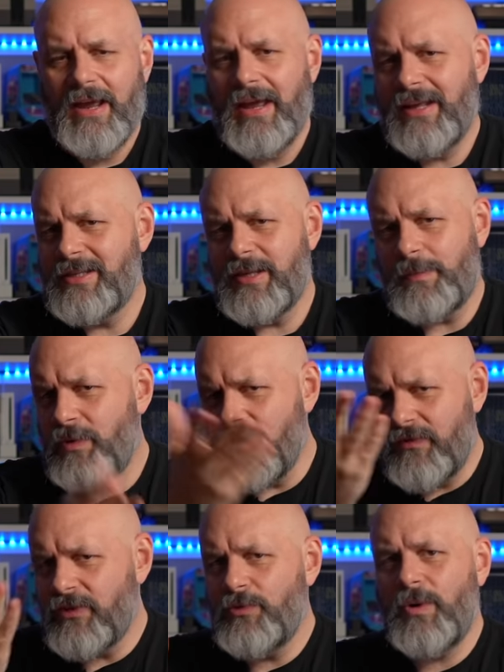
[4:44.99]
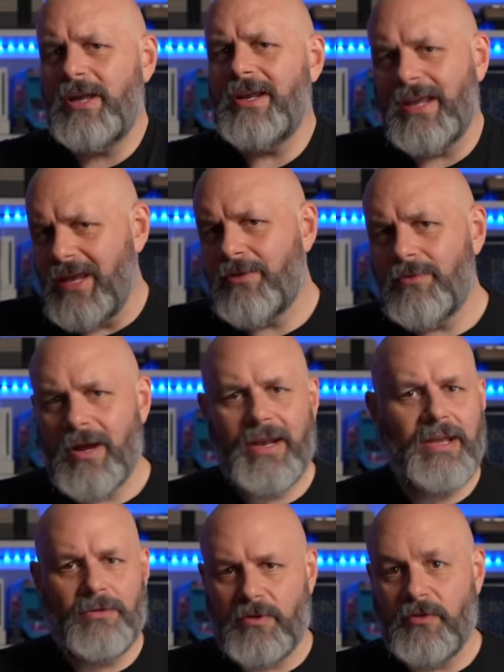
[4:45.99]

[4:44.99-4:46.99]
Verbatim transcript: It's the perfect way to get ready and